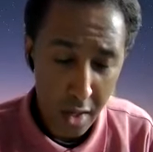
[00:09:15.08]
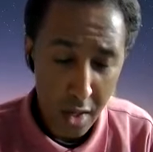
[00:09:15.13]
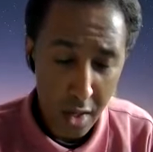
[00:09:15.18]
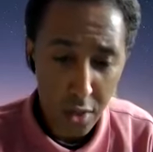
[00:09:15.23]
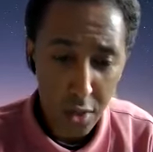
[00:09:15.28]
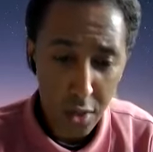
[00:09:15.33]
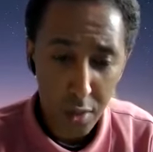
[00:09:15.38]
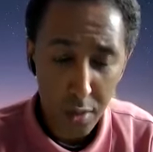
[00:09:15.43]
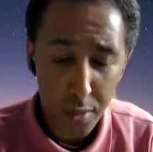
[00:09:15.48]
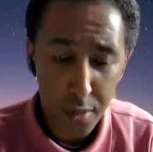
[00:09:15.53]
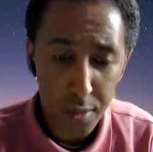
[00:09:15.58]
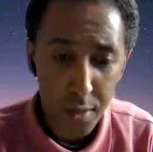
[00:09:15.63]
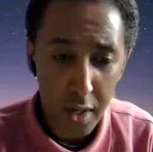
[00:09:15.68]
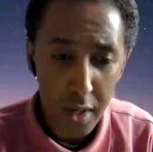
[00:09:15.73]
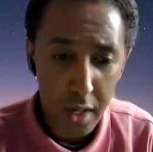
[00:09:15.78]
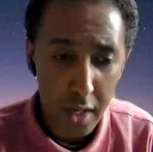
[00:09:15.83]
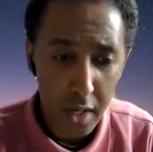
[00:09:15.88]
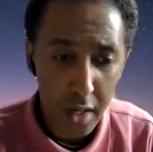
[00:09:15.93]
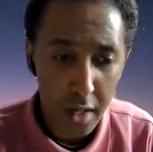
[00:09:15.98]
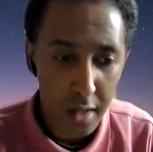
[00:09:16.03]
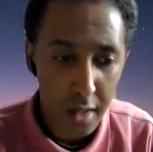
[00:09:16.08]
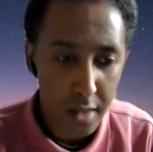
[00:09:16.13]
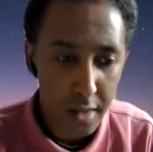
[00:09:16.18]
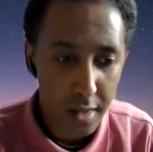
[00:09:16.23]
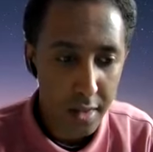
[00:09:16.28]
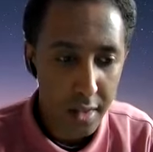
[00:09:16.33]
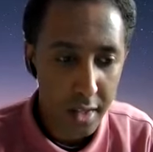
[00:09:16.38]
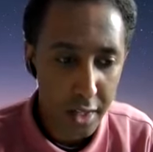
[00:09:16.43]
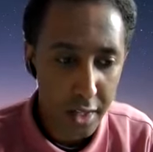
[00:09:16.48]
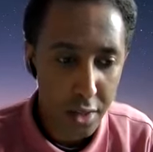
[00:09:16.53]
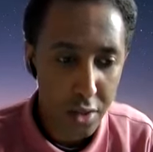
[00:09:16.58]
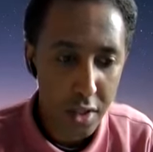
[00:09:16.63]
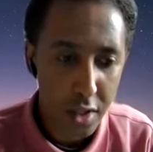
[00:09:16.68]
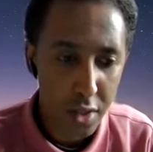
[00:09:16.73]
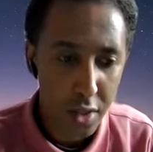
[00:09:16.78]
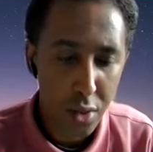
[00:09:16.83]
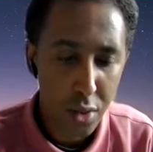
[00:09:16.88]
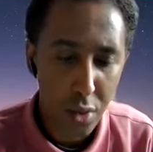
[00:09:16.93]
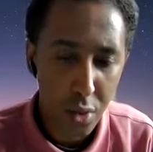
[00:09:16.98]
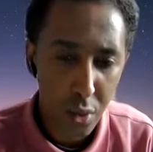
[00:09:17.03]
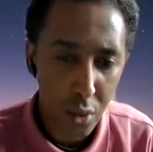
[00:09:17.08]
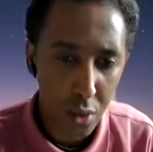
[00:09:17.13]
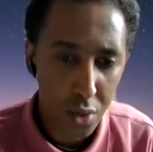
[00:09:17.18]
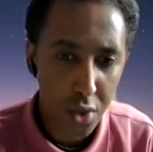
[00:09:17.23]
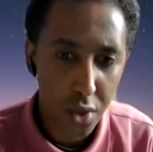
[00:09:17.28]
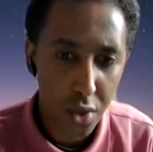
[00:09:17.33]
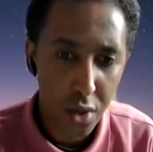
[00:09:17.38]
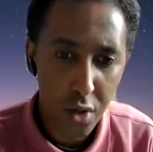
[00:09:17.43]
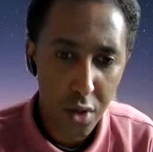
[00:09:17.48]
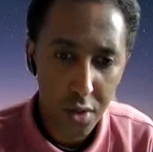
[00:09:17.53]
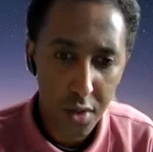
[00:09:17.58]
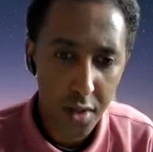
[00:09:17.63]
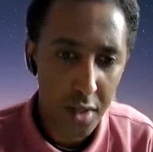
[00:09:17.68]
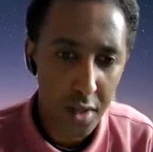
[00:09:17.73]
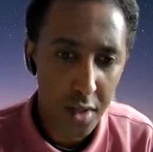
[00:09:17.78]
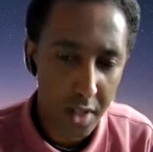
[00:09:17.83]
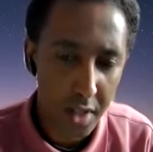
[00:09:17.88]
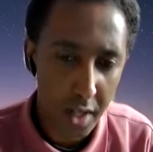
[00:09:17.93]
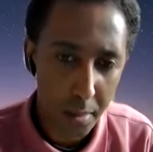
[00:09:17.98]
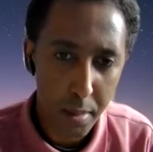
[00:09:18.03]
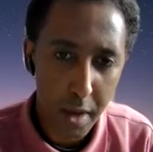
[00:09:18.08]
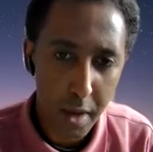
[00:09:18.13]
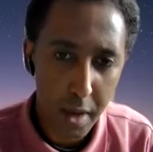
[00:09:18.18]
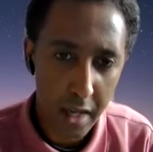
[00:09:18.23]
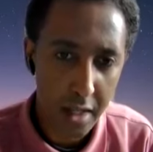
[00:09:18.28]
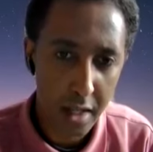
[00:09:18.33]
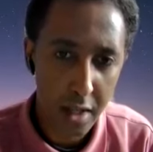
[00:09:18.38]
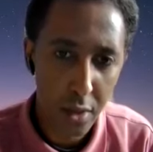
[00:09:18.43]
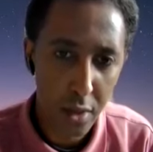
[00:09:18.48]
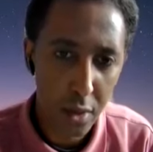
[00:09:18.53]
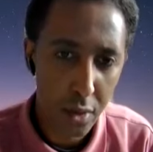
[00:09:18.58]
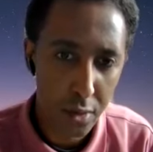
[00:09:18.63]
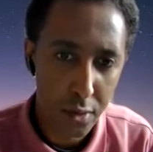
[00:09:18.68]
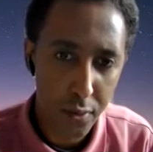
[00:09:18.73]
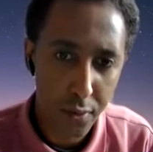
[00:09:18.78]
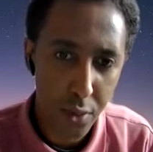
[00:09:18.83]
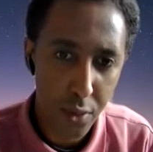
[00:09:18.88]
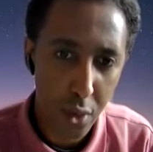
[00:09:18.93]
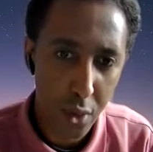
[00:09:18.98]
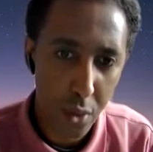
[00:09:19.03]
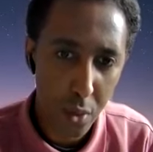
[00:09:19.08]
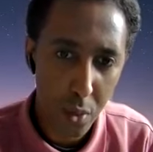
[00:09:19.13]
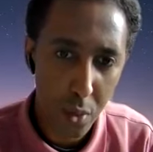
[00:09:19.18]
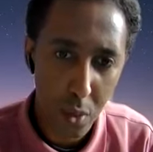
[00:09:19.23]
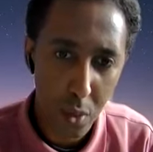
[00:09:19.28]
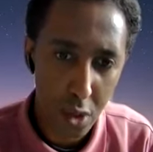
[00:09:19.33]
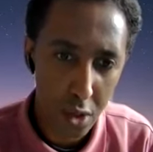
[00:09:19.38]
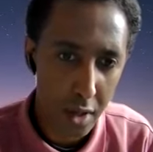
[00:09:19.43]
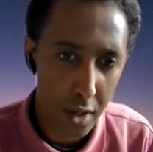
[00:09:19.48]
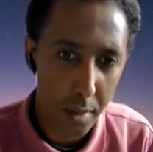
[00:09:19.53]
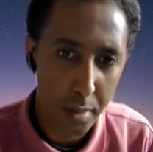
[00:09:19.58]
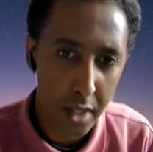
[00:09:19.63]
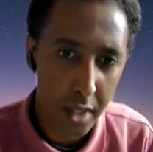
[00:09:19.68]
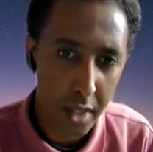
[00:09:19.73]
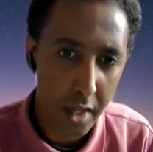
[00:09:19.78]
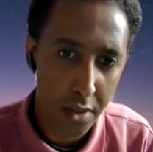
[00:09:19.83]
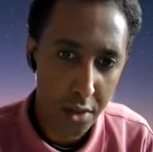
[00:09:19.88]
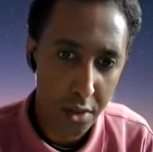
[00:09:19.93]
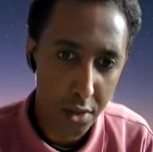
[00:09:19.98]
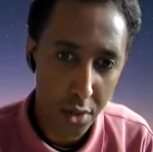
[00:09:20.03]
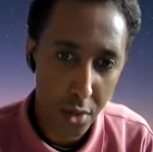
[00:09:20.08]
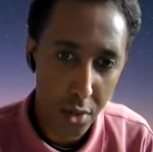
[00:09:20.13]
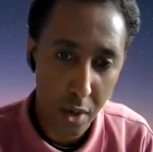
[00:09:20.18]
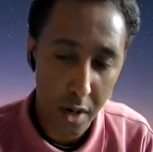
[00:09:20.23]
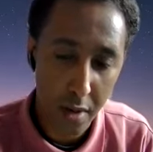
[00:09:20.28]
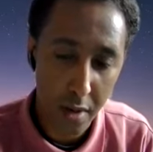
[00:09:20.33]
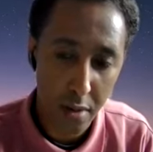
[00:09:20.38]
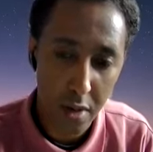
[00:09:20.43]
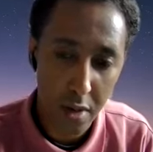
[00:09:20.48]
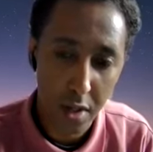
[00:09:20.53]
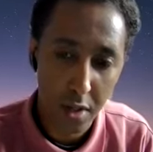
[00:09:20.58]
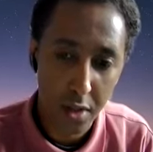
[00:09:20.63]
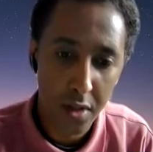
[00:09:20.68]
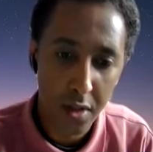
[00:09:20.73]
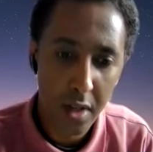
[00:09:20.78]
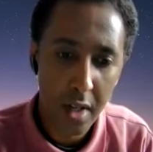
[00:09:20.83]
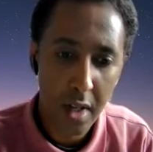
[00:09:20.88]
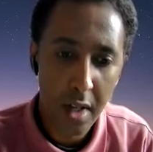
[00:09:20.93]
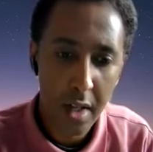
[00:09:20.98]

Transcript: sort of uh, entry to secure systems like banking or for work applications or whatever else,